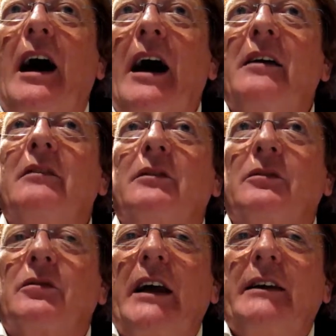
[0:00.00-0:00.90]
I
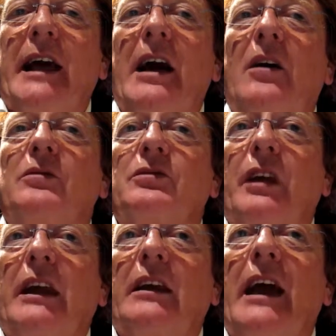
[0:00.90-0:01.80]
right now
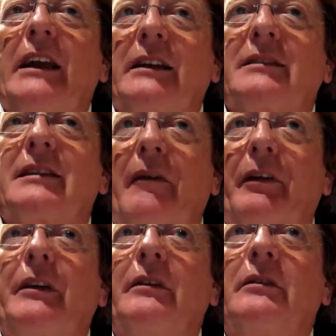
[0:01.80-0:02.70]
drink 87,